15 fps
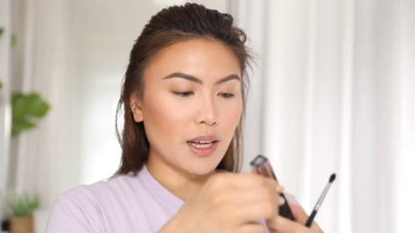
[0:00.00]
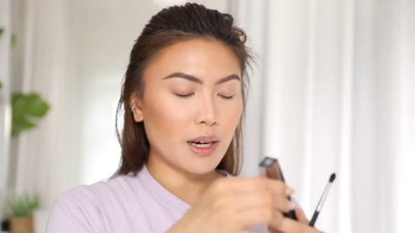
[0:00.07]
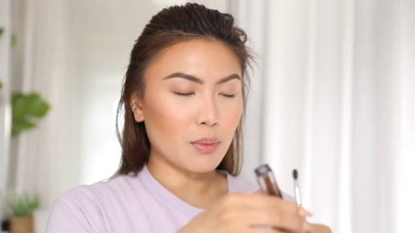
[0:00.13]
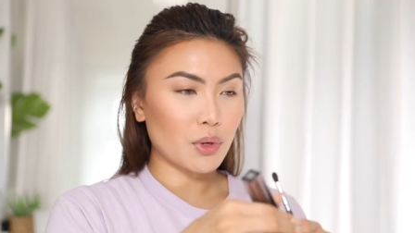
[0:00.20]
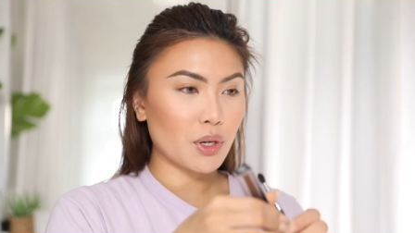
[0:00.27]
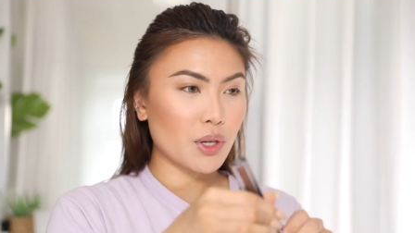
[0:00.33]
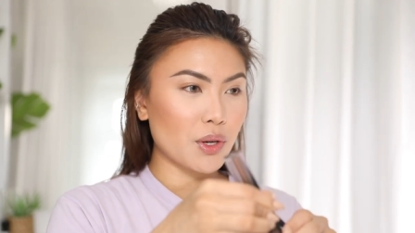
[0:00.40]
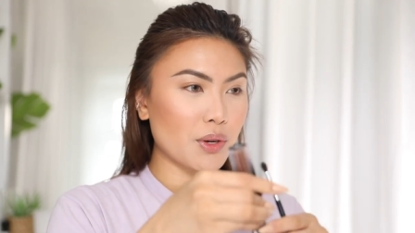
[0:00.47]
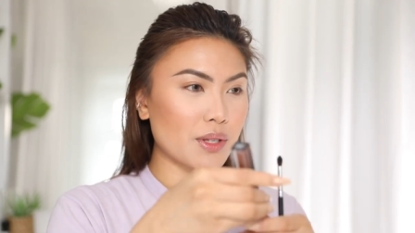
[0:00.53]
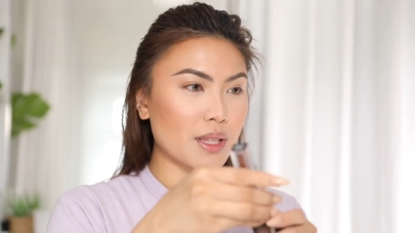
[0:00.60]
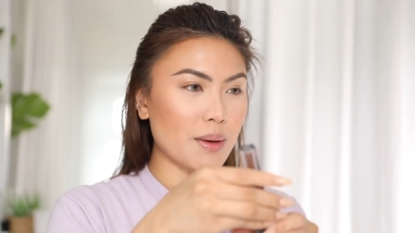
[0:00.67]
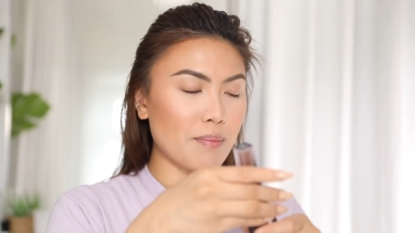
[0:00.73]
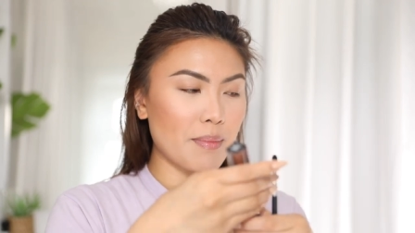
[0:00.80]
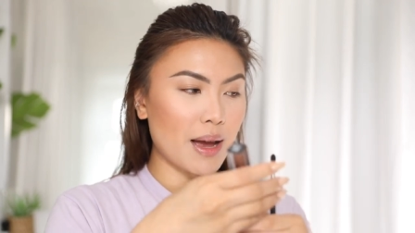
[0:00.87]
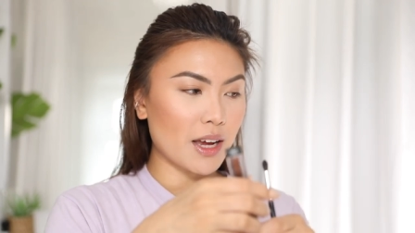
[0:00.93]
And I'm going to use
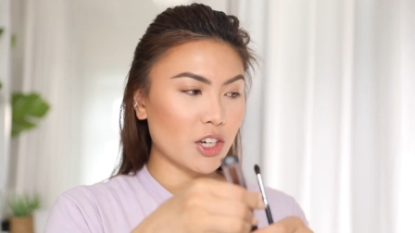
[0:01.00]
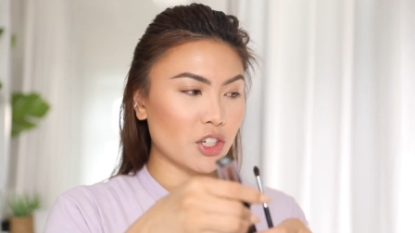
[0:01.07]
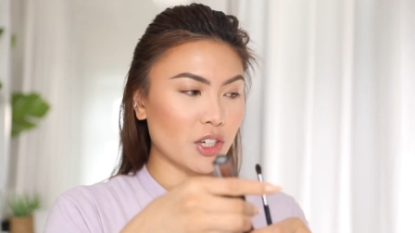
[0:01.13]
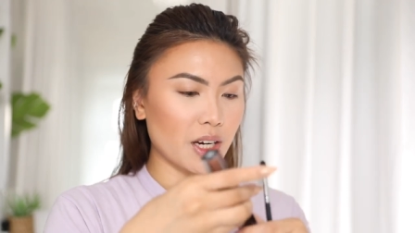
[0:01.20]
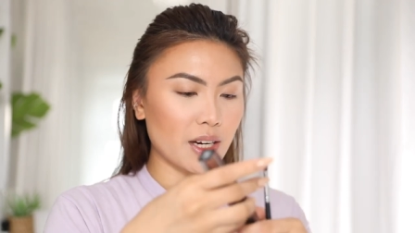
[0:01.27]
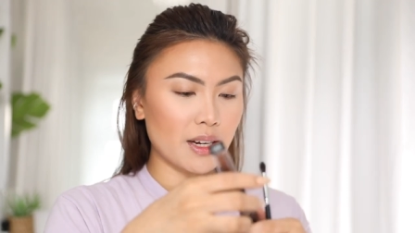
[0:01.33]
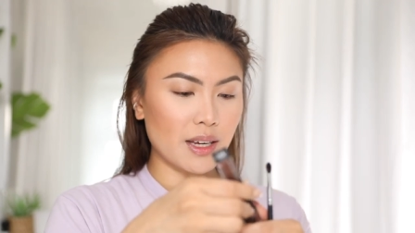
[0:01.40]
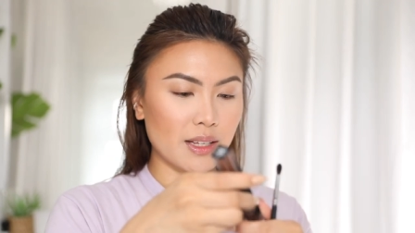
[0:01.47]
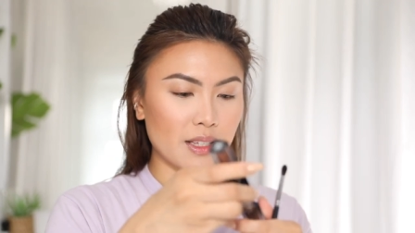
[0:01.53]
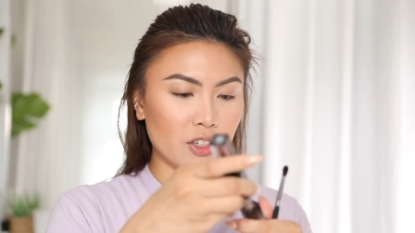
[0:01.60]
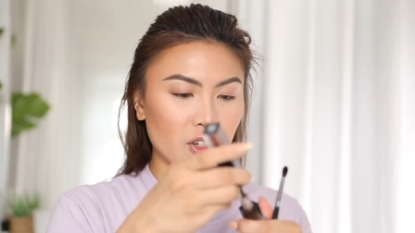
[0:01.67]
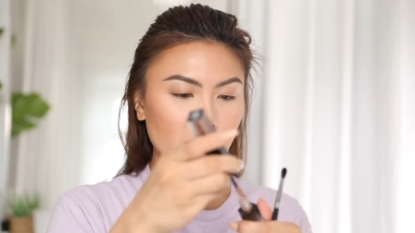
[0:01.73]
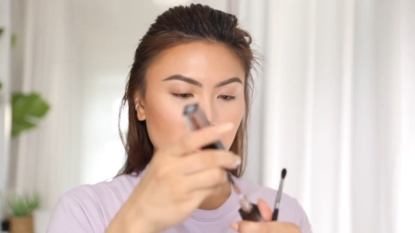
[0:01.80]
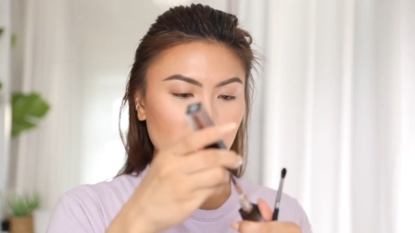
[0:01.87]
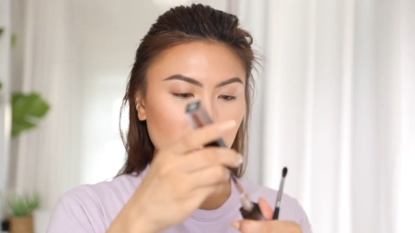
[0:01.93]
the matte shade as a
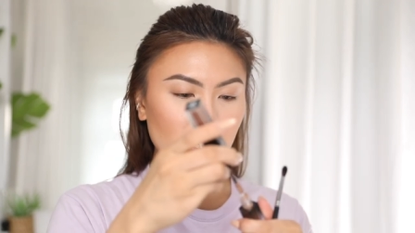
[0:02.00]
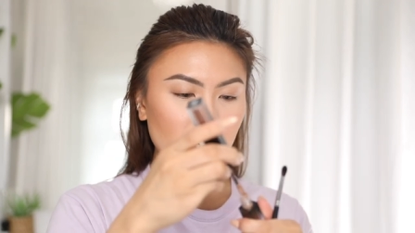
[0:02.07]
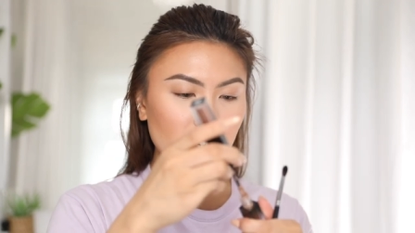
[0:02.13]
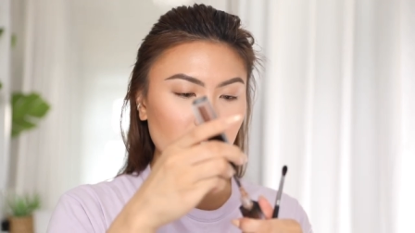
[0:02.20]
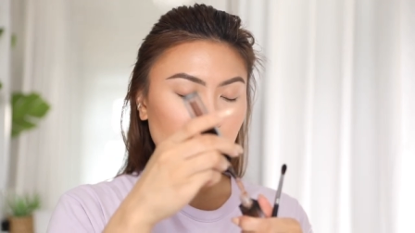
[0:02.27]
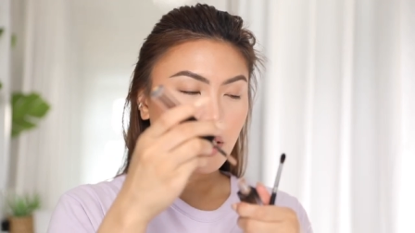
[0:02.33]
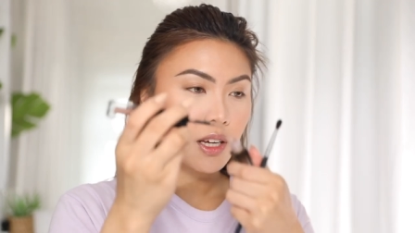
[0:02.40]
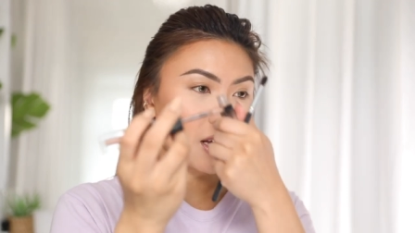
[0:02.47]
transition.